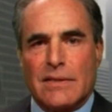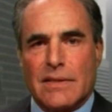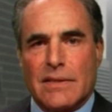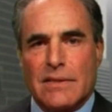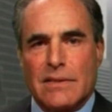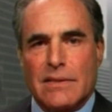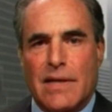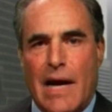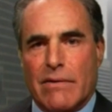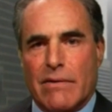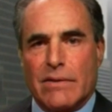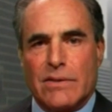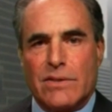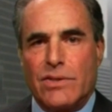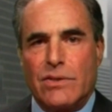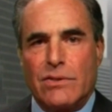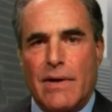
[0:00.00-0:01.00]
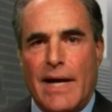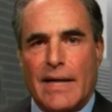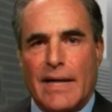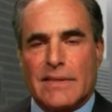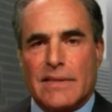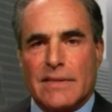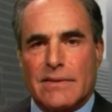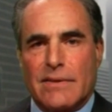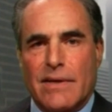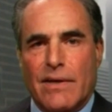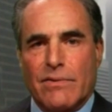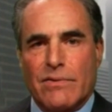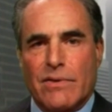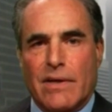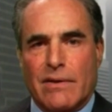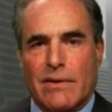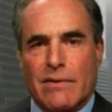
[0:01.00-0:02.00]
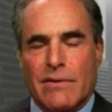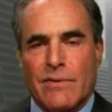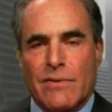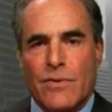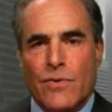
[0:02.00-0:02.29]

doesn't guarantee you access to health care.